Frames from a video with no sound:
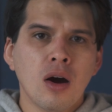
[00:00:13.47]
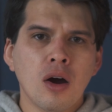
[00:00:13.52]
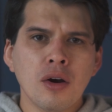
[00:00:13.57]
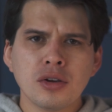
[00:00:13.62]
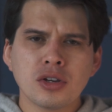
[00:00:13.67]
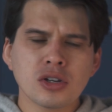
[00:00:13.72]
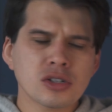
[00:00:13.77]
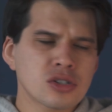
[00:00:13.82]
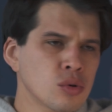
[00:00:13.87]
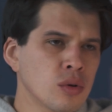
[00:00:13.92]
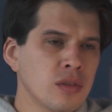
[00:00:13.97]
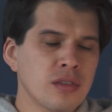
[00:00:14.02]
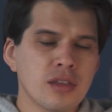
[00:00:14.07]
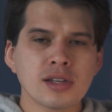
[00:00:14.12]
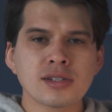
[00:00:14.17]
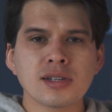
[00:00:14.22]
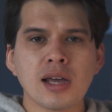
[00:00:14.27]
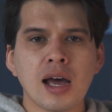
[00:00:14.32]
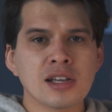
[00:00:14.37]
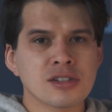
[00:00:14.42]
or you're just doing
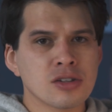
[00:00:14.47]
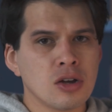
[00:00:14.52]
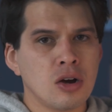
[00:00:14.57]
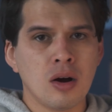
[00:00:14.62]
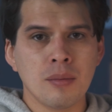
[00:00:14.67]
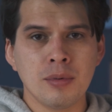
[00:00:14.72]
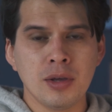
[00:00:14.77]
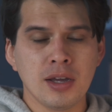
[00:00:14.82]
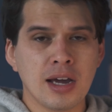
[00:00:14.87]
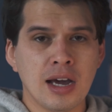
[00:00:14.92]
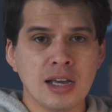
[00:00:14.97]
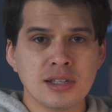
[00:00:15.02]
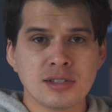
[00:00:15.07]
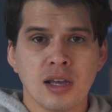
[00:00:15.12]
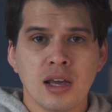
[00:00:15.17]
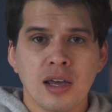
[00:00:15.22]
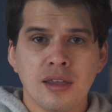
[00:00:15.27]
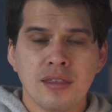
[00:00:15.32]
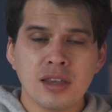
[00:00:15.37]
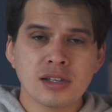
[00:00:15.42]
this as a hobby,
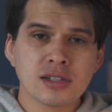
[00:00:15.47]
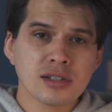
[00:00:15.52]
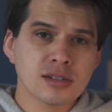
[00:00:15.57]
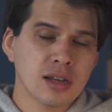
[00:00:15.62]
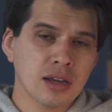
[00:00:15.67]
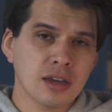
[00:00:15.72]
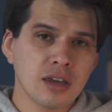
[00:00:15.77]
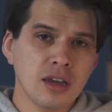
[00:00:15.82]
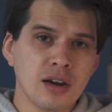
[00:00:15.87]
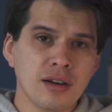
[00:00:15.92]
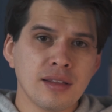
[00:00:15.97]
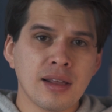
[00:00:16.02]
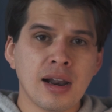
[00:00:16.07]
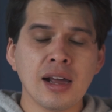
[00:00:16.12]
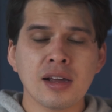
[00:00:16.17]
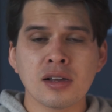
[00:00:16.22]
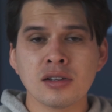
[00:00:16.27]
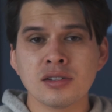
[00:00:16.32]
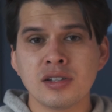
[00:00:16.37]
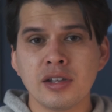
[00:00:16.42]
guys, this is the gear that
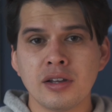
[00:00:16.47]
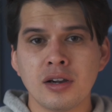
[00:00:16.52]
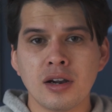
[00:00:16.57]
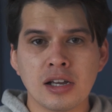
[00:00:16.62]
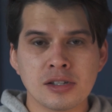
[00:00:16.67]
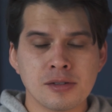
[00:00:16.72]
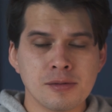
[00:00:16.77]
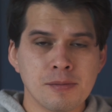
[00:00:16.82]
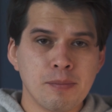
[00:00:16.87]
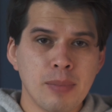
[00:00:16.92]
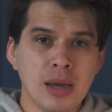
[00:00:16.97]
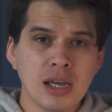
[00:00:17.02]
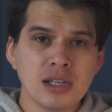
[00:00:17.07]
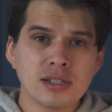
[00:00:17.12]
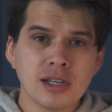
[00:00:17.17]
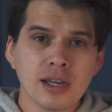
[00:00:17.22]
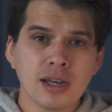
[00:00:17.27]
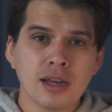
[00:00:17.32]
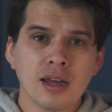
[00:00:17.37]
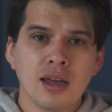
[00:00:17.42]
I consider as
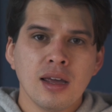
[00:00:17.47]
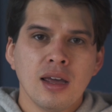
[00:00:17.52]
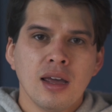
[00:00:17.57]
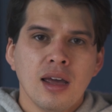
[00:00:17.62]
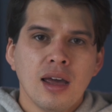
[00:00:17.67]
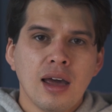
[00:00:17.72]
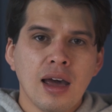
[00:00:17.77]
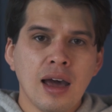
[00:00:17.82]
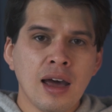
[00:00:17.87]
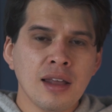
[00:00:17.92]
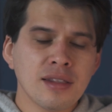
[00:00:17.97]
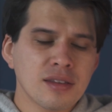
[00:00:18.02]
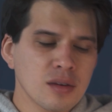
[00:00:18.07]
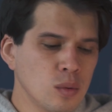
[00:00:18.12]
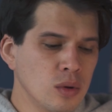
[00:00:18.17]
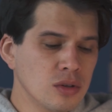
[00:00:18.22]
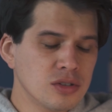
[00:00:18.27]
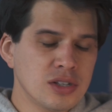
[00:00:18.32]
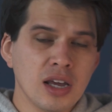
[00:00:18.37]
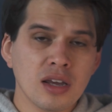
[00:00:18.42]
basic and
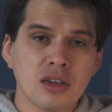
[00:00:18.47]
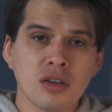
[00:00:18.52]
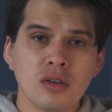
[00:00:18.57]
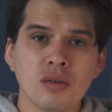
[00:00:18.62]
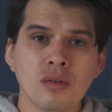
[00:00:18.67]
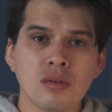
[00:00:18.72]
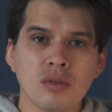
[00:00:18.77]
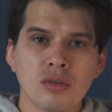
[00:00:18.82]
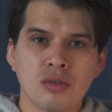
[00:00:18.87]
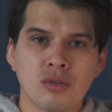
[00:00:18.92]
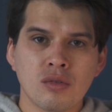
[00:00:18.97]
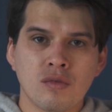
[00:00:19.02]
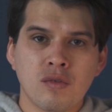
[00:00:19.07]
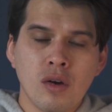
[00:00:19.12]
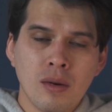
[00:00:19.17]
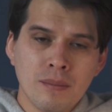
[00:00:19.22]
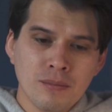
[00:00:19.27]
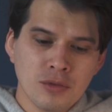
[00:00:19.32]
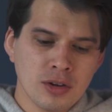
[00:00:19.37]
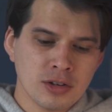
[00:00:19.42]
will take you
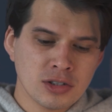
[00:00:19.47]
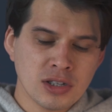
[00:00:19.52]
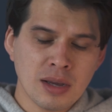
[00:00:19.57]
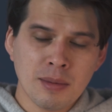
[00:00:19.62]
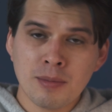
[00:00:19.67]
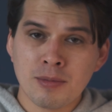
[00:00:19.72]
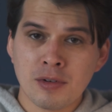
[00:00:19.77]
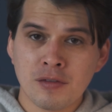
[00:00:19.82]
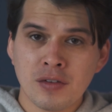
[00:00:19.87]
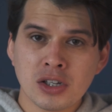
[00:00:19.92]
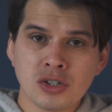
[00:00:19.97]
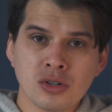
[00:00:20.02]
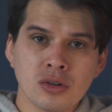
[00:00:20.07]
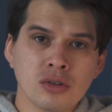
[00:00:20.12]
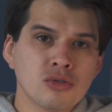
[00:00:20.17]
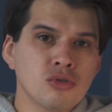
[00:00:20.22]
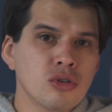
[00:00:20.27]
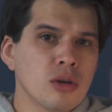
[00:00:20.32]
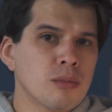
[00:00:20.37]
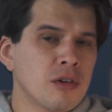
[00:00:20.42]
from the
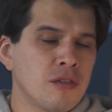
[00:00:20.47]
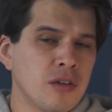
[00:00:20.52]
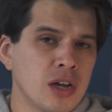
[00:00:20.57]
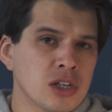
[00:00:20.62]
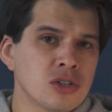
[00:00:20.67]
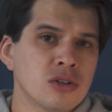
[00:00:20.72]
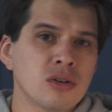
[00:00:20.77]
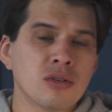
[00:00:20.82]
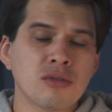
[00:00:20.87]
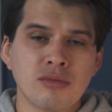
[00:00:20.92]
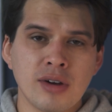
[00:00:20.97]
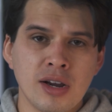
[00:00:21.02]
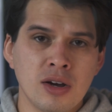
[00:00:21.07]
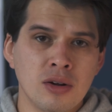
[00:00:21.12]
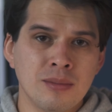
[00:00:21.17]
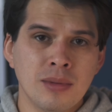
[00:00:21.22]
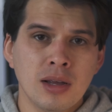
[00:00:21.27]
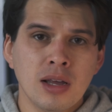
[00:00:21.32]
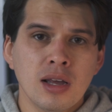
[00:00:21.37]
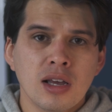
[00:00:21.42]
semi-professional to the professional
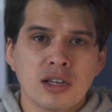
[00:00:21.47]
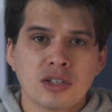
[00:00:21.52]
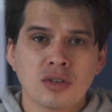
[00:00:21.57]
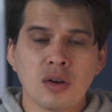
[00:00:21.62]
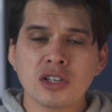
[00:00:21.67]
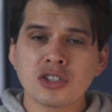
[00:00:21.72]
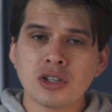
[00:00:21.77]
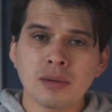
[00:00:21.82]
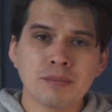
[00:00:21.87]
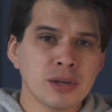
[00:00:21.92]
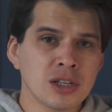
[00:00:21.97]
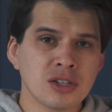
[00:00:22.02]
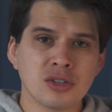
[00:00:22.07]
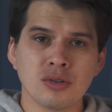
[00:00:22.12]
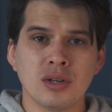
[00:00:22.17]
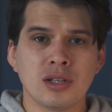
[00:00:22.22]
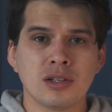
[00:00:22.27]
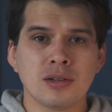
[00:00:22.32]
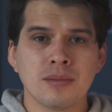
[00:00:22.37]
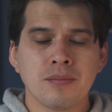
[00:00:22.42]
realm. So let's jump
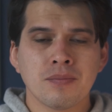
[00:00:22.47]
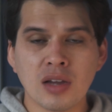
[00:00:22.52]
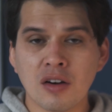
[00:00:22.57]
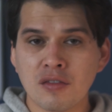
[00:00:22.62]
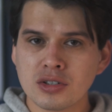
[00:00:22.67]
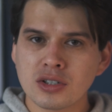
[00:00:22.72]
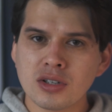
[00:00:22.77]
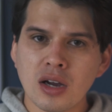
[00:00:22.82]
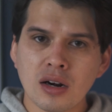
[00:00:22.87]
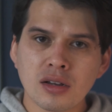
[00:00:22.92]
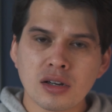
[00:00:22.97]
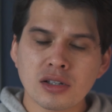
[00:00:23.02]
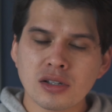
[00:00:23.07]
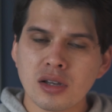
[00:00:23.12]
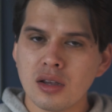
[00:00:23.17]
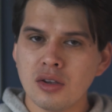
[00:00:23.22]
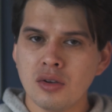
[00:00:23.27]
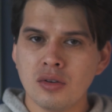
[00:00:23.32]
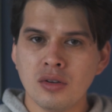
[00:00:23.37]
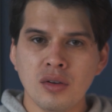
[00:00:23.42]
into it. Now, for
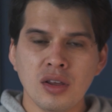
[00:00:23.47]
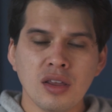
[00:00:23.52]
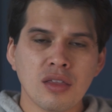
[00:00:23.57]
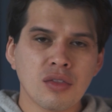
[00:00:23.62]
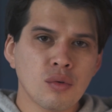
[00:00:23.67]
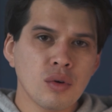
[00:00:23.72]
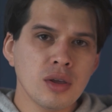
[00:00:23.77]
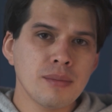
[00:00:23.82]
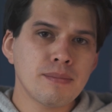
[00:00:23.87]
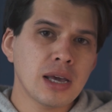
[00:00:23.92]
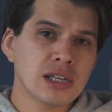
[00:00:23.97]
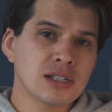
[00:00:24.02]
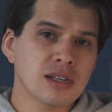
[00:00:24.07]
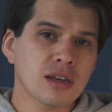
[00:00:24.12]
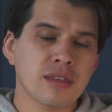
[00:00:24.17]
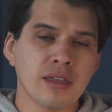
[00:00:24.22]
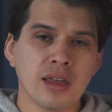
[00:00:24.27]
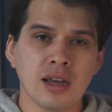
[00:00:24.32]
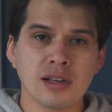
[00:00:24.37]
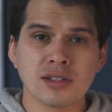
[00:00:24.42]
starters, you need three
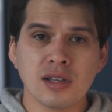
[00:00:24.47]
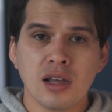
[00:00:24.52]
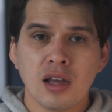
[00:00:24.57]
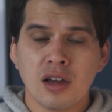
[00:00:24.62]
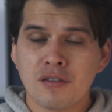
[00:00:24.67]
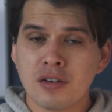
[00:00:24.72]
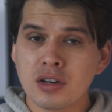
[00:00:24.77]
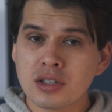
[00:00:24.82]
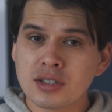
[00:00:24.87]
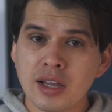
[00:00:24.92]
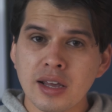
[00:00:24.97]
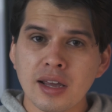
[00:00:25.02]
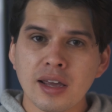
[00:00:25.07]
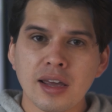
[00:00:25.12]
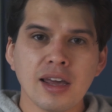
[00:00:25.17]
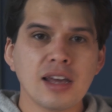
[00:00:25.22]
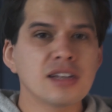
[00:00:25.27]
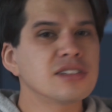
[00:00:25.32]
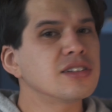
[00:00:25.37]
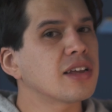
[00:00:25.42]
basic things. First
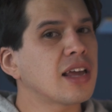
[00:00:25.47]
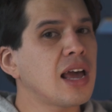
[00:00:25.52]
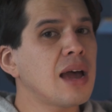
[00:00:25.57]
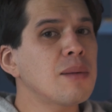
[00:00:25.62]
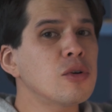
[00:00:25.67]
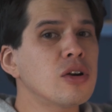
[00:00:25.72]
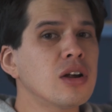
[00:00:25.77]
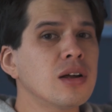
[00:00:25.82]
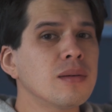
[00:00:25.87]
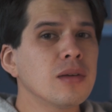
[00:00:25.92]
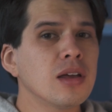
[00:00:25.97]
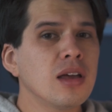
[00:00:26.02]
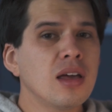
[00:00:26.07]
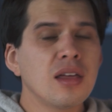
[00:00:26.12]
thing is the camera.